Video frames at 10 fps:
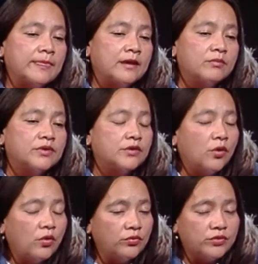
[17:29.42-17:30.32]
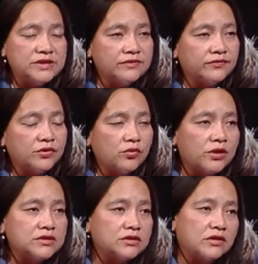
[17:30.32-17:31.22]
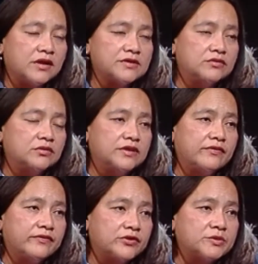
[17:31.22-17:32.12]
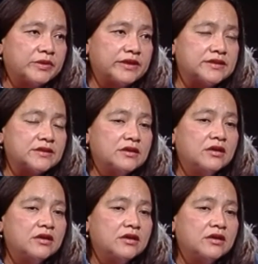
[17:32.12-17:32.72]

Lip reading: But the whole reason for going to law school in the first place